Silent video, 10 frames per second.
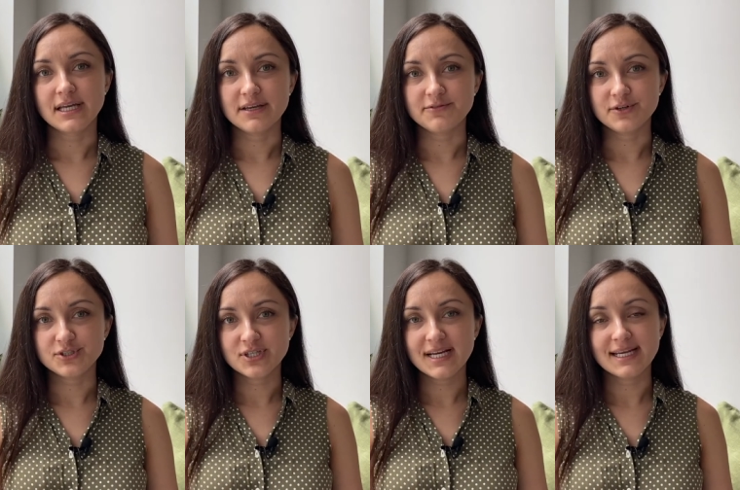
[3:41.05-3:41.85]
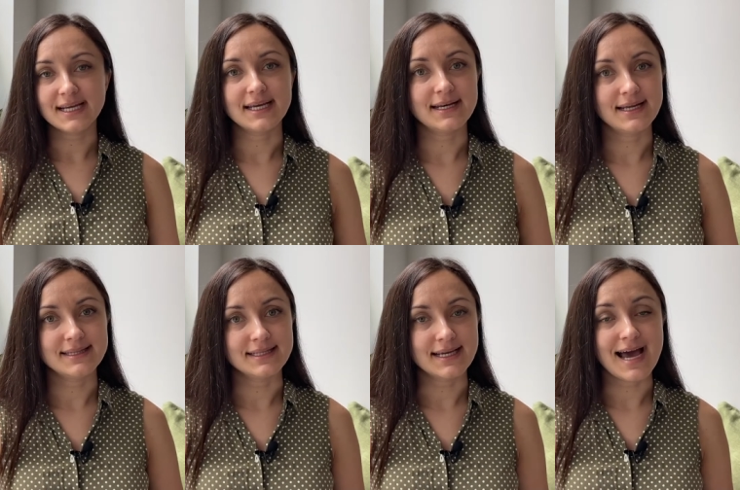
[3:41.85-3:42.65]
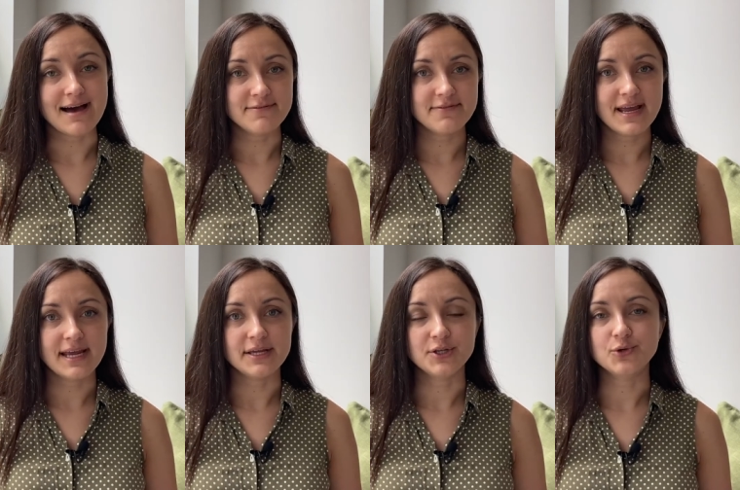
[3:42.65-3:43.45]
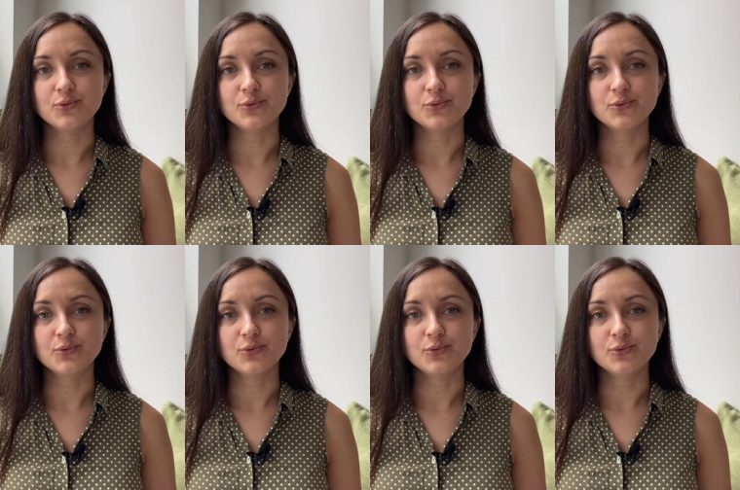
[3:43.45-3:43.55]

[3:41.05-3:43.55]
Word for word: If you're drinking it in the cafe, you